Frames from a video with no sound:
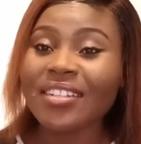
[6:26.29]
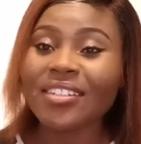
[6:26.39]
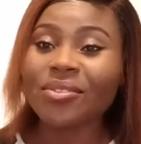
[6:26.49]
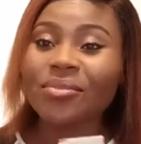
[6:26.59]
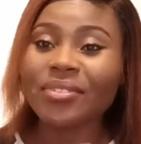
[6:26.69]

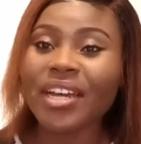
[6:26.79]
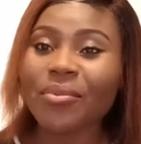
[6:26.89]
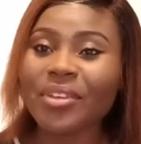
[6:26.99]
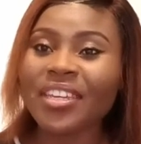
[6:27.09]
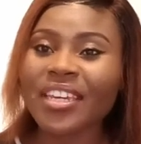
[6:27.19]
The older
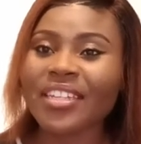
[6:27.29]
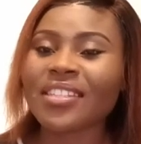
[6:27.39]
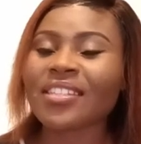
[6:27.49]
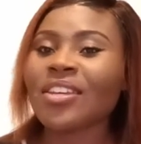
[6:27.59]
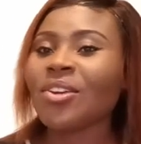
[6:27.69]
we
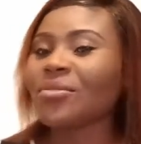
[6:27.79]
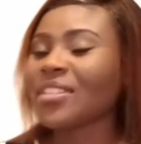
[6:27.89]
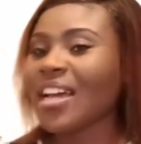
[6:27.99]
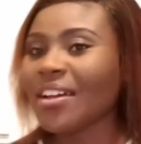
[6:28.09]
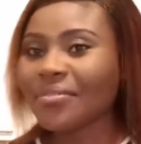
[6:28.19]
get, we
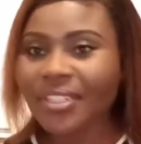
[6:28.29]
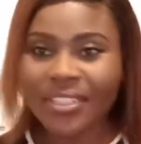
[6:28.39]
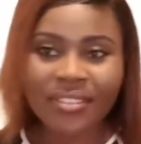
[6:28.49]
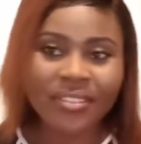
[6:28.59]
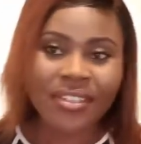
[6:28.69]
start
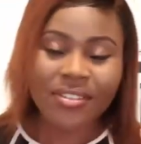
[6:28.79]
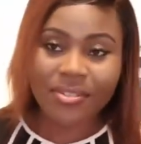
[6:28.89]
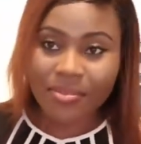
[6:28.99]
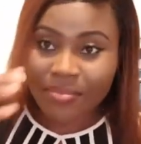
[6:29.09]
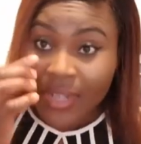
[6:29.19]
having
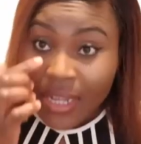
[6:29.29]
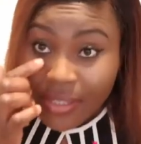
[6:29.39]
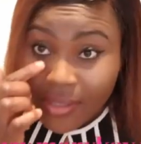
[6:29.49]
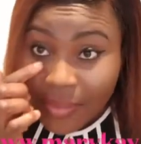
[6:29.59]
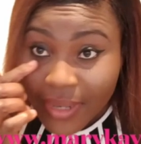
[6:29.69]

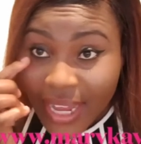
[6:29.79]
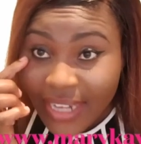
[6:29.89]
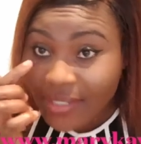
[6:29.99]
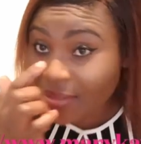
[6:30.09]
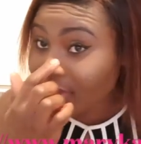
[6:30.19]
some
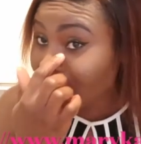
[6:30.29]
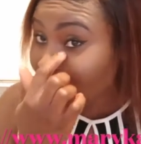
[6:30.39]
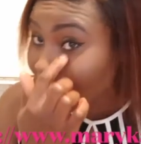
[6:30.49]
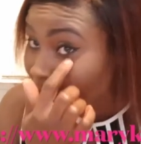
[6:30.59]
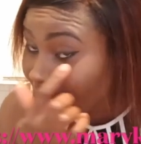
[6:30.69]
lines under,
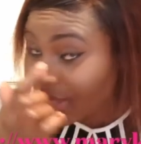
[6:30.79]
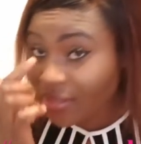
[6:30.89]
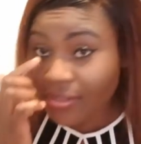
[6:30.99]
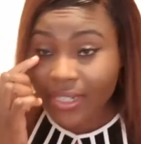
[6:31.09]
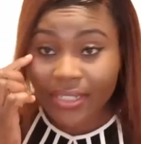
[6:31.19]
some
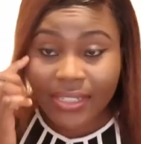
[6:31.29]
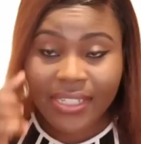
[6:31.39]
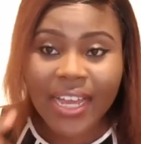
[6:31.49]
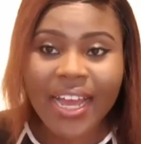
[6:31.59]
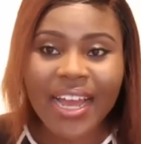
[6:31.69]
bags
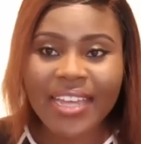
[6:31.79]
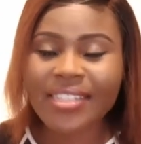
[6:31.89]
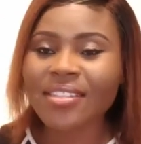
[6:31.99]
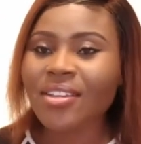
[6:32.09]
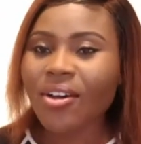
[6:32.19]
underneath our
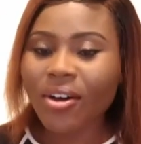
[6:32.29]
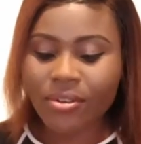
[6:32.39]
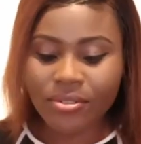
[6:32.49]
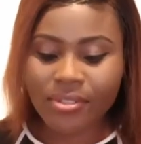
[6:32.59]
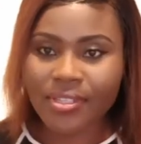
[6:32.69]
eyes.
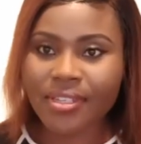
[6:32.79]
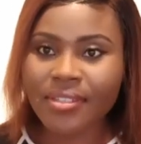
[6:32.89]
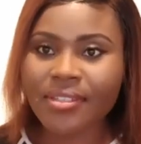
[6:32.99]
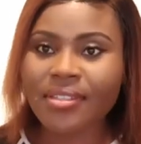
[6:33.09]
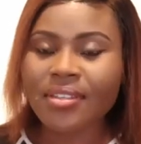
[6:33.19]
All those
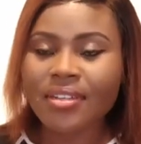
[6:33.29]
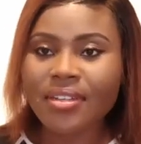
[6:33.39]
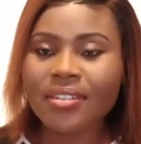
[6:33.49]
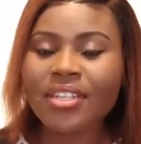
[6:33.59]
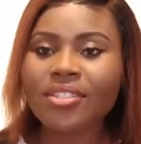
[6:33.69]
things
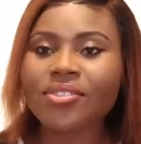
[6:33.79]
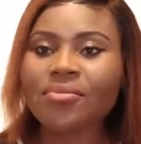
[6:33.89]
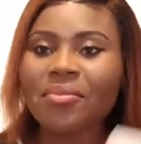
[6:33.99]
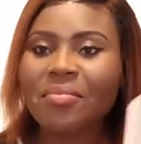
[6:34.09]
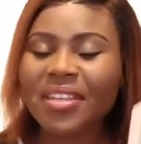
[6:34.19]
needs
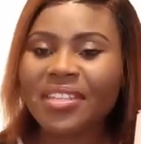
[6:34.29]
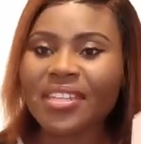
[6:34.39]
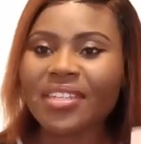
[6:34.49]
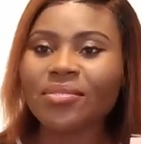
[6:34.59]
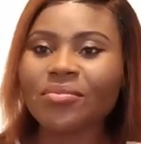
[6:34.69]
to be
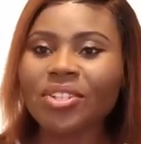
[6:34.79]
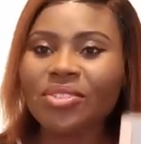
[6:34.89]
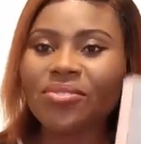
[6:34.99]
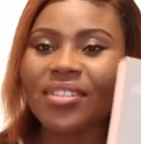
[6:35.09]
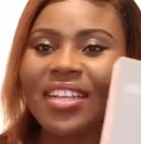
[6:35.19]
maintained. We
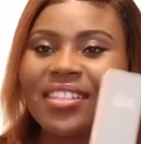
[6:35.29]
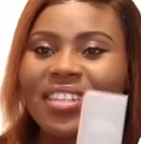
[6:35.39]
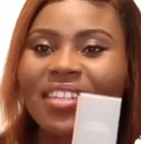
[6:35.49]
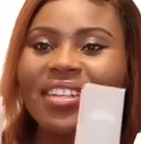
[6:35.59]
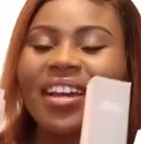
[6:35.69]
need to start
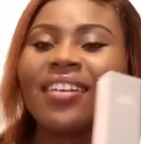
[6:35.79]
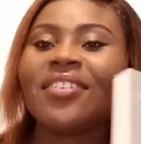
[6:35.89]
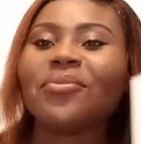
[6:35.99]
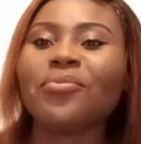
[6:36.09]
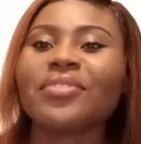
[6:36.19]
taking our
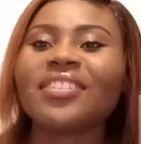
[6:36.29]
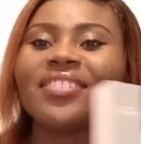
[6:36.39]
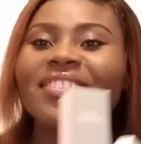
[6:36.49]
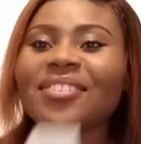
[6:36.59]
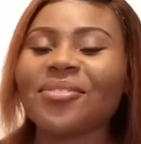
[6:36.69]

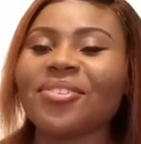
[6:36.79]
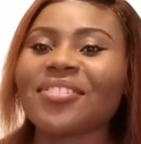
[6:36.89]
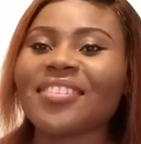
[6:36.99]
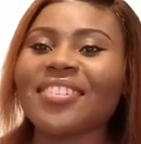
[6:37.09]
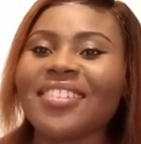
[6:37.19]
routine
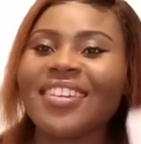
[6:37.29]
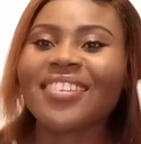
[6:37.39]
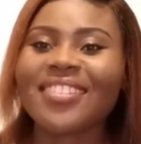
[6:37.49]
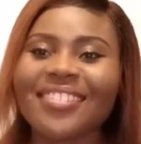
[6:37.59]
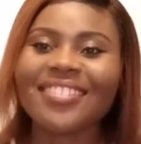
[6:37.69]
seriously.
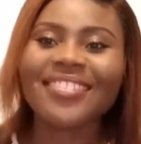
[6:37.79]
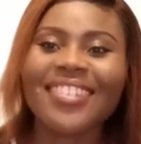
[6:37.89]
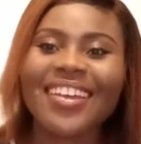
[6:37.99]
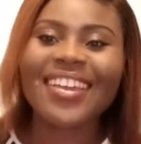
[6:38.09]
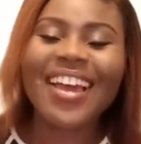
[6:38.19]
So
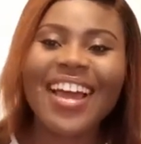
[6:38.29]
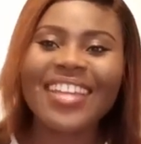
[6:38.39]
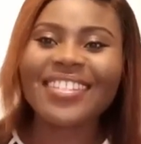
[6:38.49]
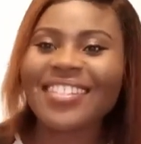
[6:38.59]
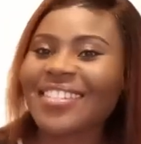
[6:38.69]

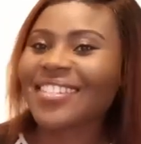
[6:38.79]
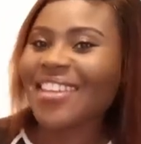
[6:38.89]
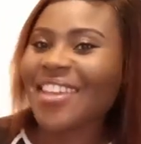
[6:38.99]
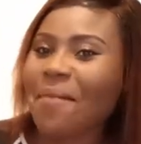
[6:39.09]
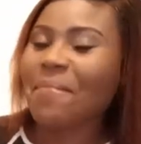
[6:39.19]
guys,
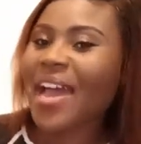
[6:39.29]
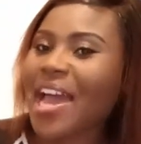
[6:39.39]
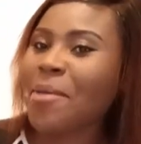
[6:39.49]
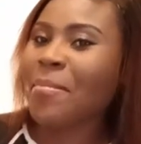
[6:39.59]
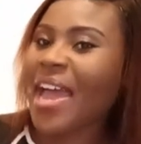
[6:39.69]

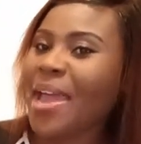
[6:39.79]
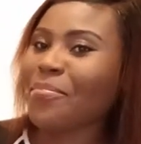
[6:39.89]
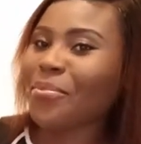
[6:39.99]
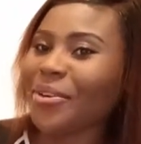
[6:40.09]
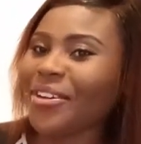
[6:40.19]
buy
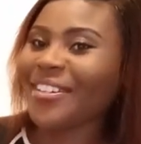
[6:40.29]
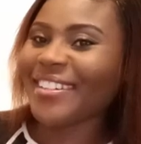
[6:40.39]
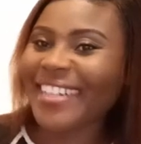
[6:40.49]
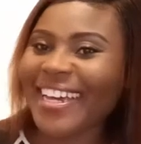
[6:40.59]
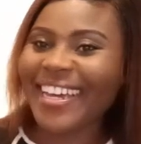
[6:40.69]
my
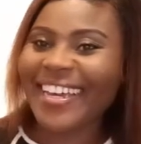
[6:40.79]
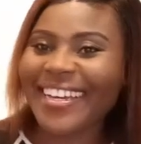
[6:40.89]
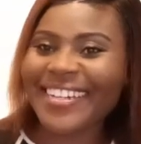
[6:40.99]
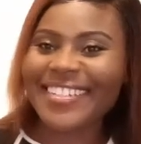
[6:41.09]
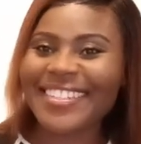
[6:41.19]

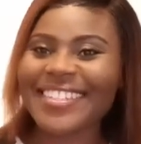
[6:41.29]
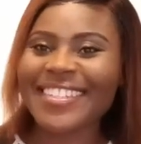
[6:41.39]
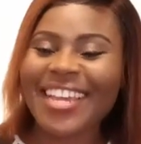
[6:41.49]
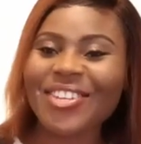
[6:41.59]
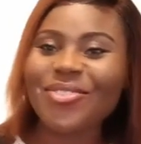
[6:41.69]
products
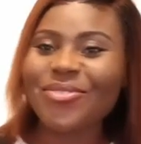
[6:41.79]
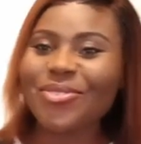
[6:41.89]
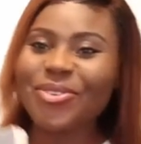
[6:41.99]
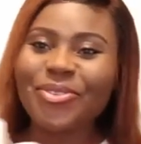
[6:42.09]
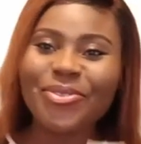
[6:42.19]
and you
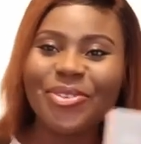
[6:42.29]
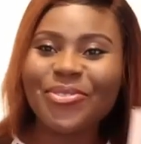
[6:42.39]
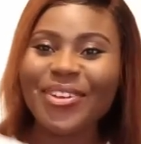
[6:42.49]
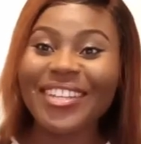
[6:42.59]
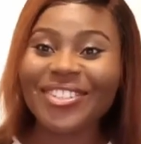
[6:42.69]
will
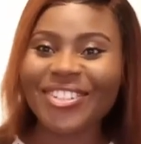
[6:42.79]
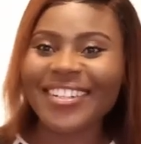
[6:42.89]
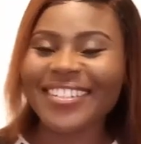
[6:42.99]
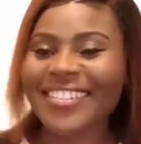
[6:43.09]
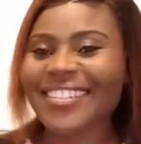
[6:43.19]

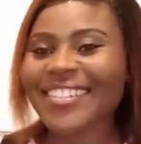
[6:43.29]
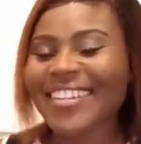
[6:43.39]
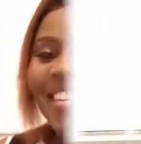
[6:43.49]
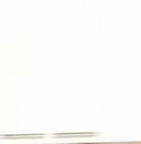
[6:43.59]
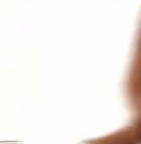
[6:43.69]
enjoy it.
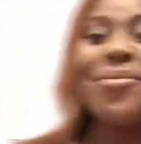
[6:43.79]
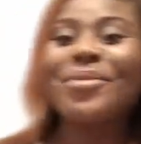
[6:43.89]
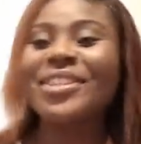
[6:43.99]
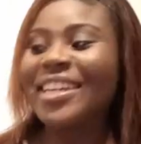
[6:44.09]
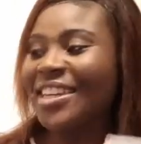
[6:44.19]
So now I'll be
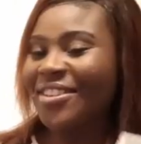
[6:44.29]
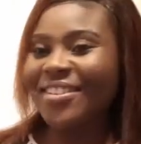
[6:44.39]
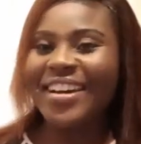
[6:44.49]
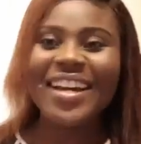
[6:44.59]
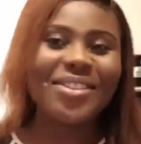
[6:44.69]
taking you
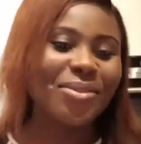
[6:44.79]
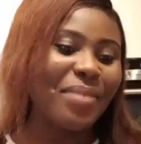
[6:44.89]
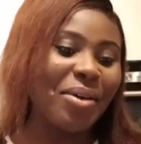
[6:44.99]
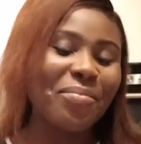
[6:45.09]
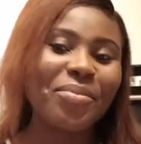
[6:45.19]
guys on the
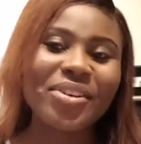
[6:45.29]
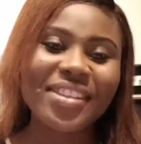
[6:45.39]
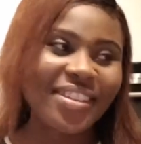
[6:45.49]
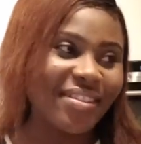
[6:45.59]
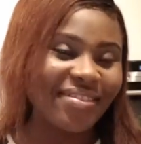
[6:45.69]

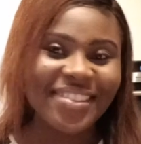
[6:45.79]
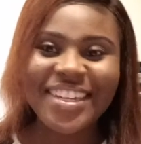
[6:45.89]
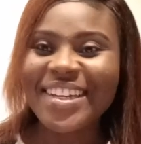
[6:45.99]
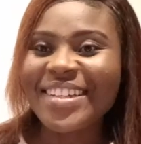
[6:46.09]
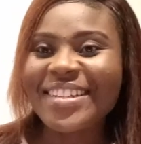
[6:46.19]
unboxing,
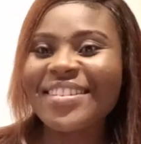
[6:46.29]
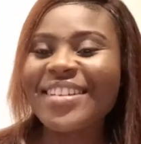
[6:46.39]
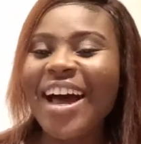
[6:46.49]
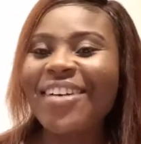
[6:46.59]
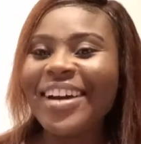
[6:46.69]

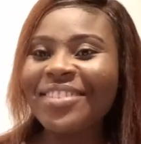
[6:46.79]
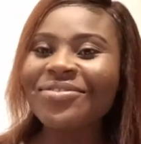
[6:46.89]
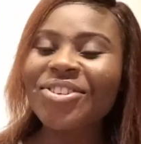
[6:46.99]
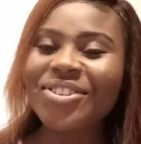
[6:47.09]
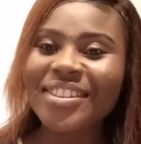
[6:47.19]
how I
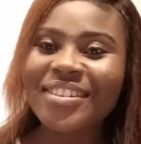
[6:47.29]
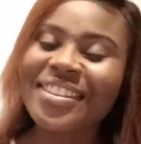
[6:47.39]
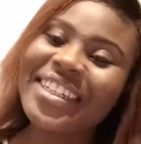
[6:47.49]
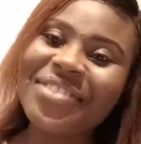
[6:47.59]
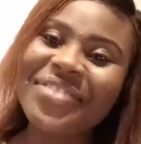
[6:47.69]
got
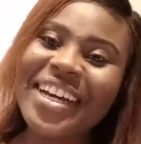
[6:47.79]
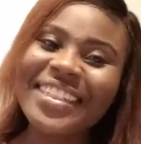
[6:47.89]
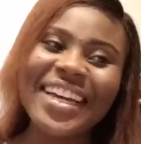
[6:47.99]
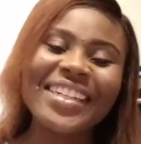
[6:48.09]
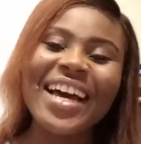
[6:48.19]
delivered
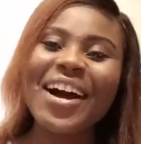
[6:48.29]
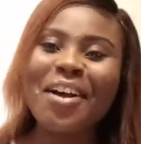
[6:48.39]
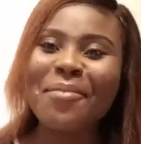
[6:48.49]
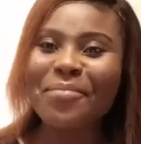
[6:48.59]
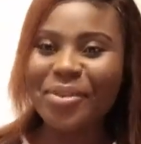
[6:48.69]
and how I
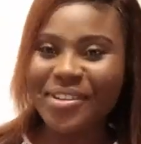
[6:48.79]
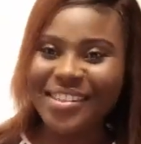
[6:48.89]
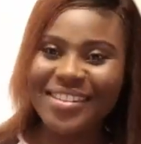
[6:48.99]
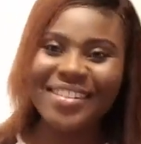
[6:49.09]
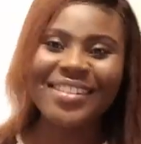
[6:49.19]

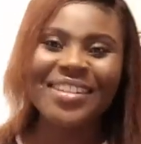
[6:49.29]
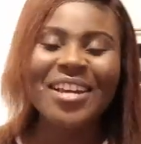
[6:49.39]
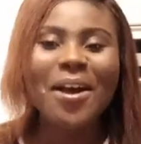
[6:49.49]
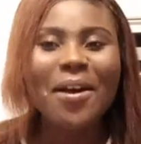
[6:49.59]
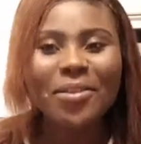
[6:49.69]
unboxed
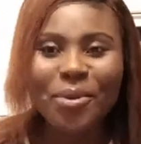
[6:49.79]
the